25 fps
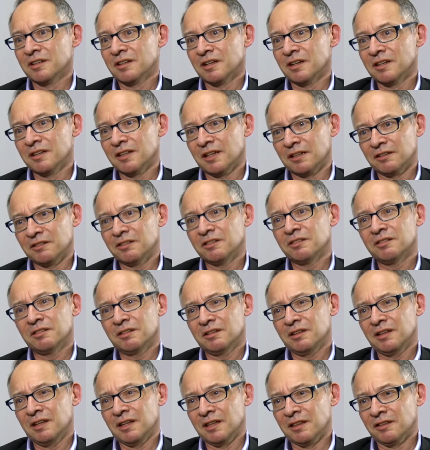And that's,
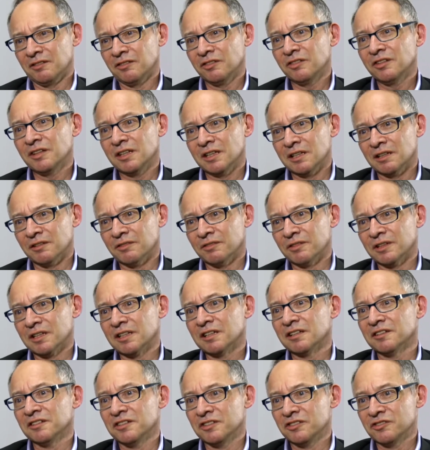again, the skill of a
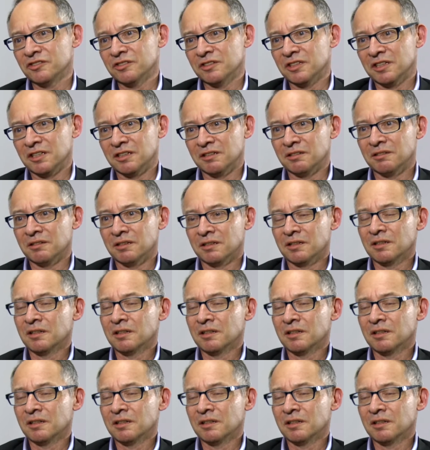clinician in